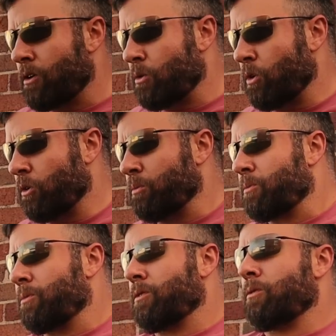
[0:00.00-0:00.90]
Well,
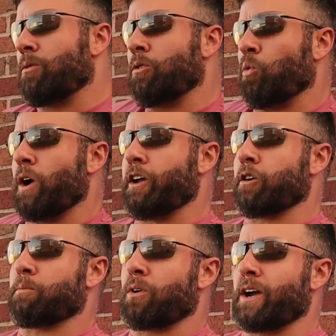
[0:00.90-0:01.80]
the way
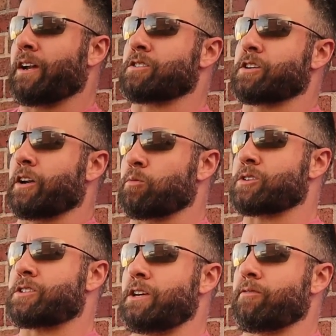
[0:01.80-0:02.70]
your brain is going to
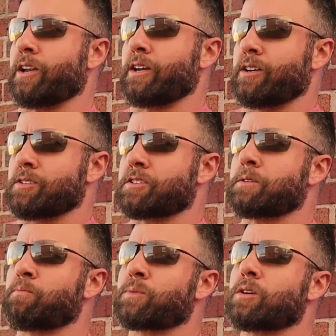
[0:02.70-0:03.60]
receive it is,
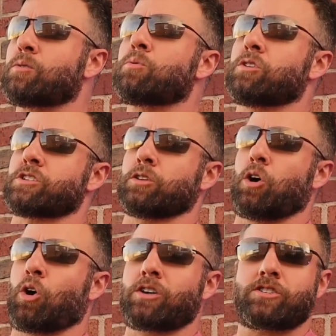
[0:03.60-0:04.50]
as
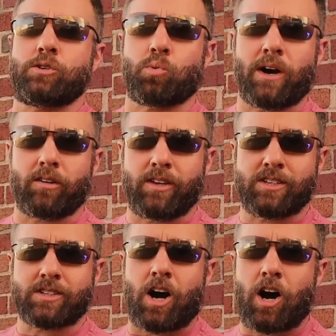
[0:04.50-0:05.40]
long as you wear
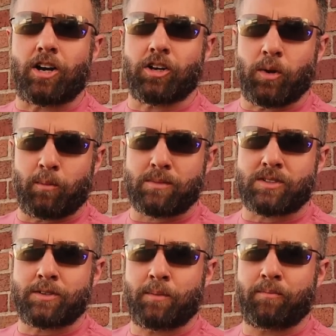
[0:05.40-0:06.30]
these condoms,